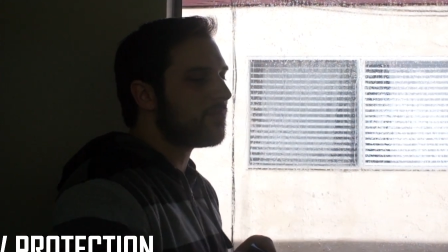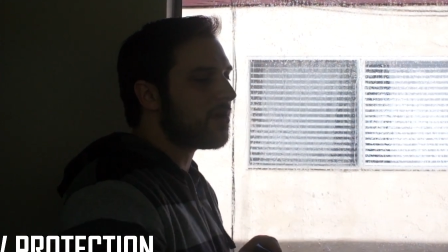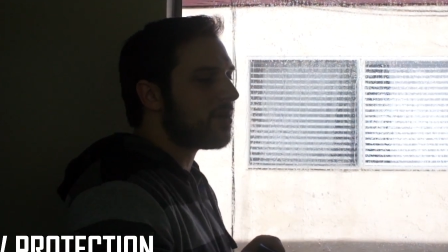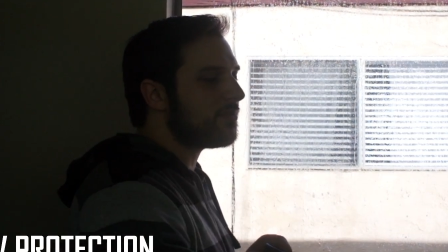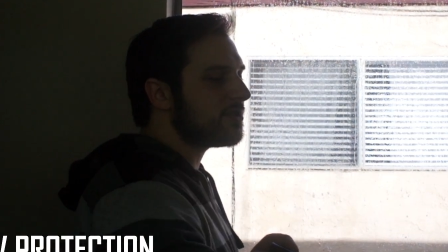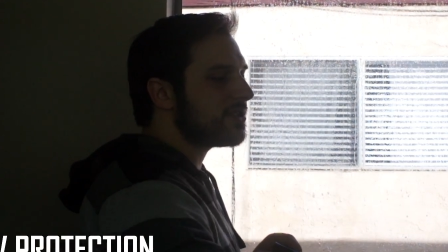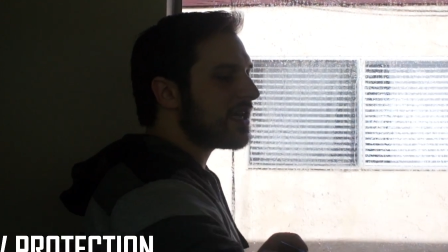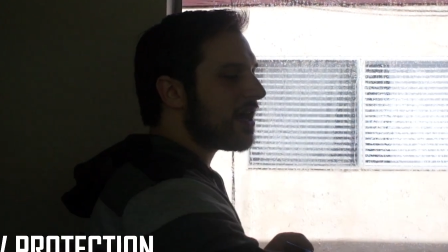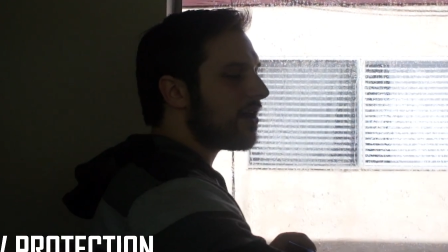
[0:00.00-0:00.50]

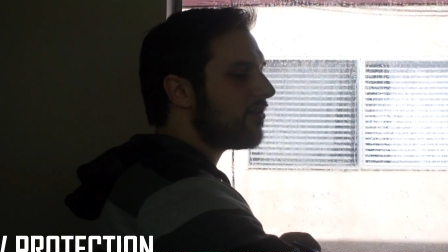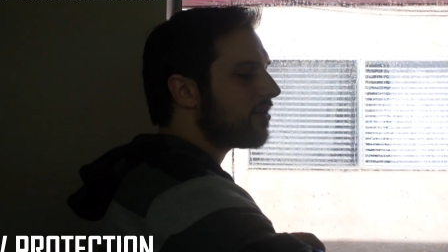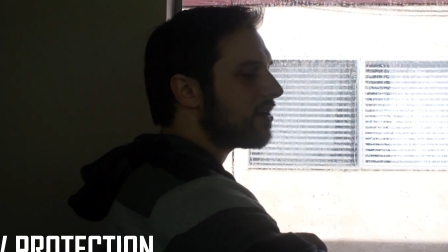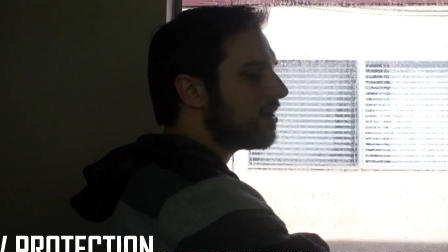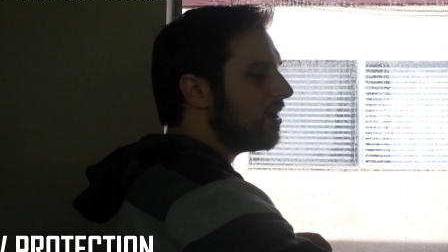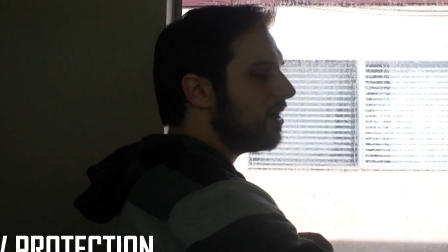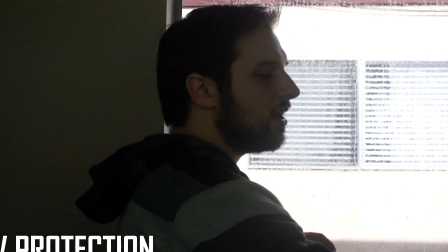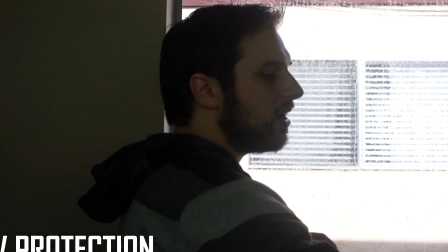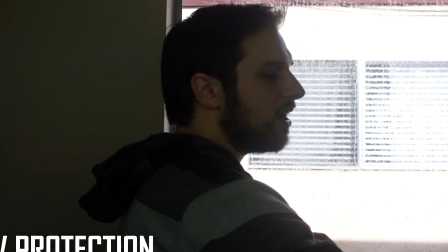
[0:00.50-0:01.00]
bubbles out.
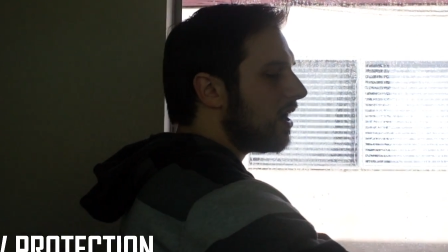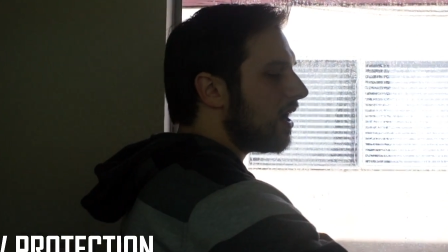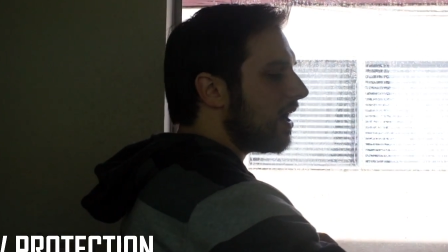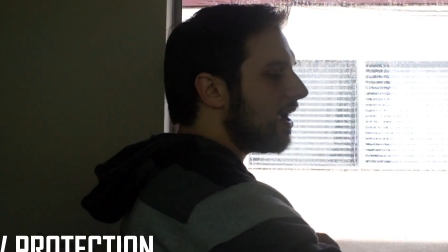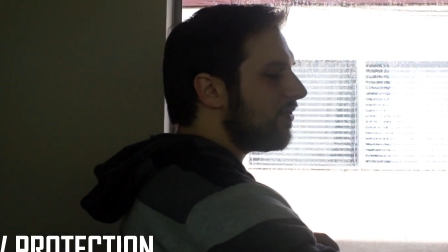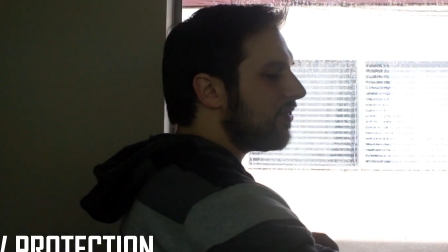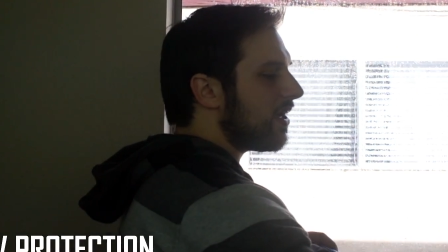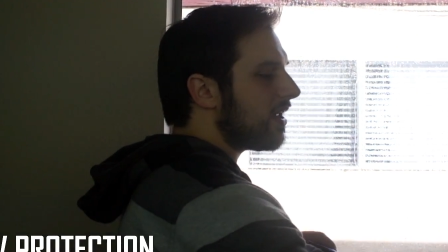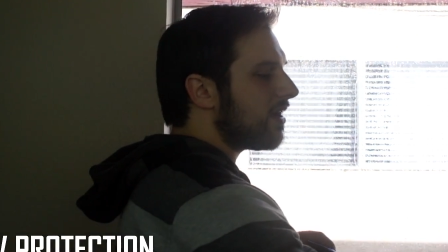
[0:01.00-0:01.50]

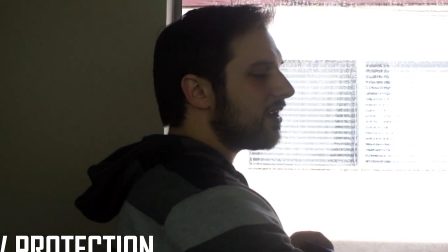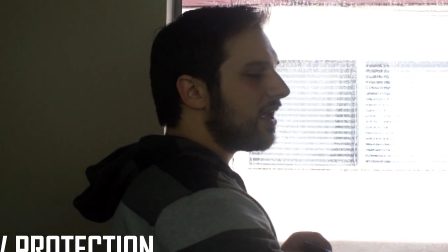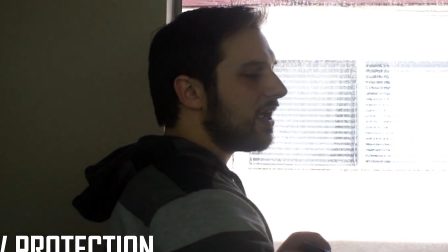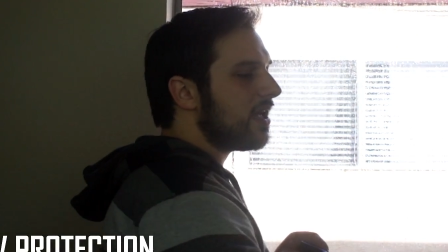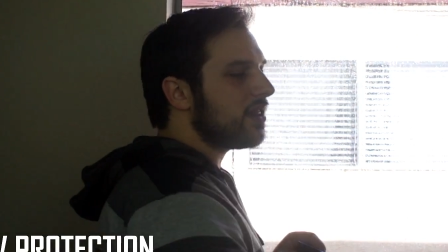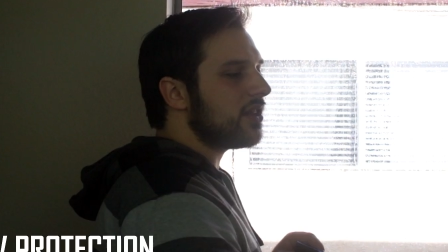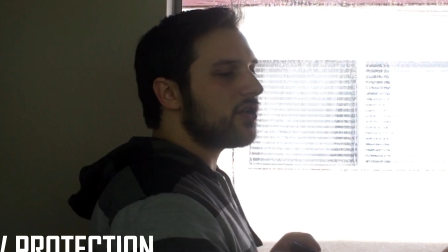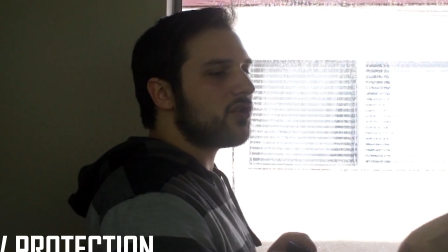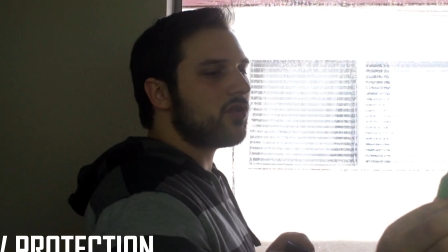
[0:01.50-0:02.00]
And then
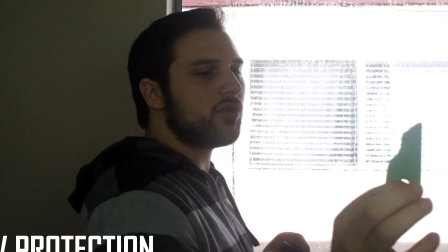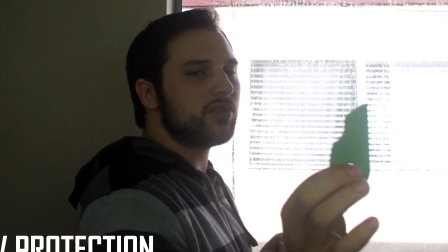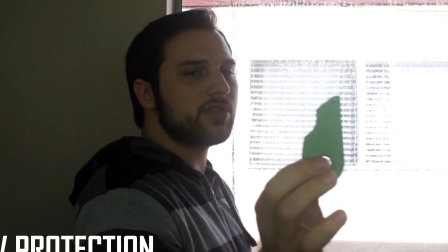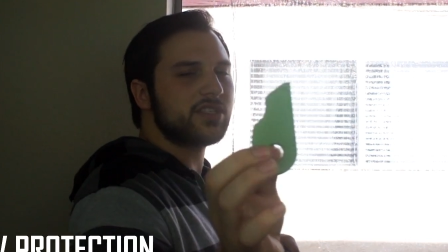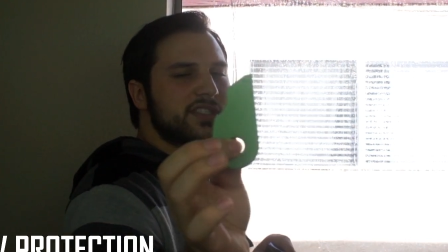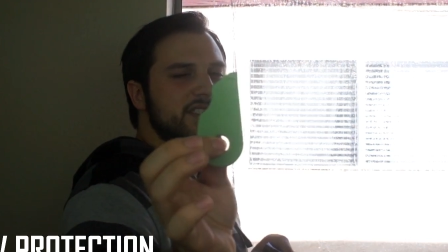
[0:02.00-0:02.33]
a little